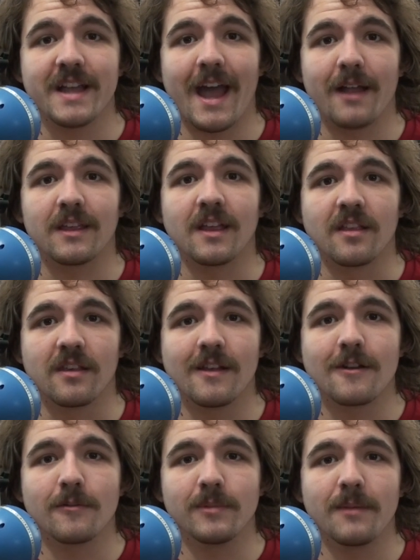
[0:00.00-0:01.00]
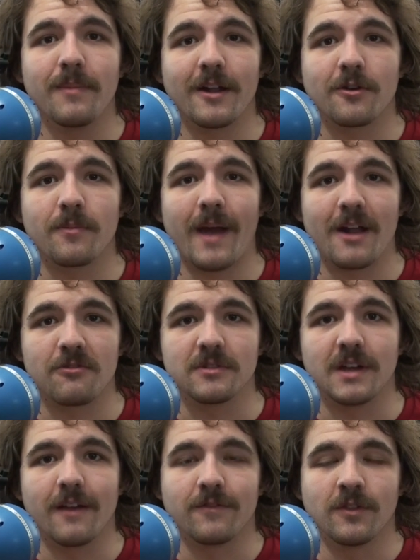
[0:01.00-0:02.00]
had considerably better battery
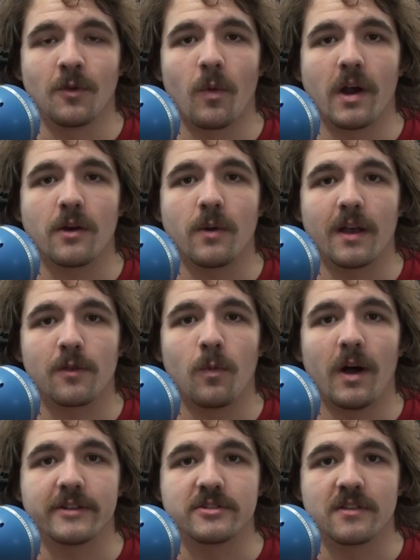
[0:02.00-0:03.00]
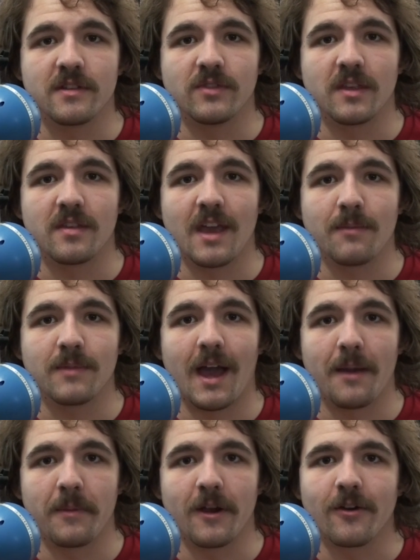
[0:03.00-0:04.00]
life than the Wear OS watches of the same
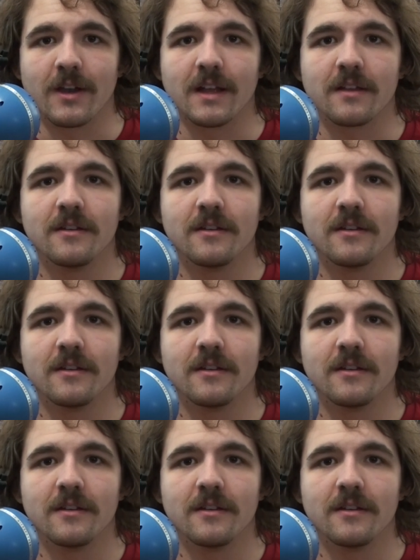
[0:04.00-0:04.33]
time period.